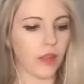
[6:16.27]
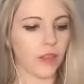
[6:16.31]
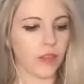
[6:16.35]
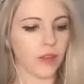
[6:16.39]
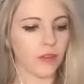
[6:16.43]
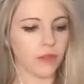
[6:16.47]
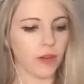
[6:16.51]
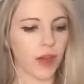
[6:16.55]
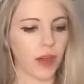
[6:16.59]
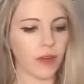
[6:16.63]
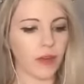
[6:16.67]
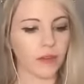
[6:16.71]
and
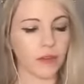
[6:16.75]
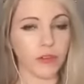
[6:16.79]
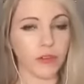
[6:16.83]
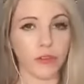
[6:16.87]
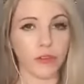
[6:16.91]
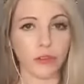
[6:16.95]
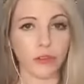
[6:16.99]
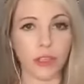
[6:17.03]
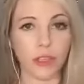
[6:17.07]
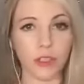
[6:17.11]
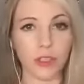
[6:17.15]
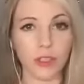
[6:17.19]
the Five of
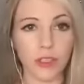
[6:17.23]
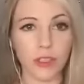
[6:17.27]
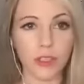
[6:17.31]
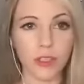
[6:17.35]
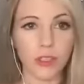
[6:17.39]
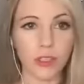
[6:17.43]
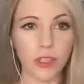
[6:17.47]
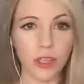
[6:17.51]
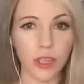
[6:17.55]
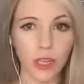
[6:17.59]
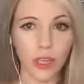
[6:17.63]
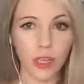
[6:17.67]
Swords
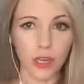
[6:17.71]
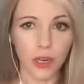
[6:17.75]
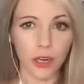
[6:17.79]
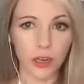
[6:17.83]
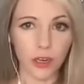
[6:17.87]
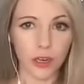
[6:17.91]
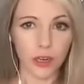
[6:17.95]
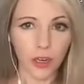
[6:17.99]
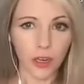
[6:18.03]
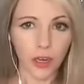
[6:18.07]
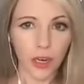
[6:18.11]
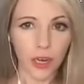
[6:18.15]

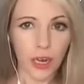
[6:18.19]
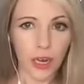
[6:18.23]
here.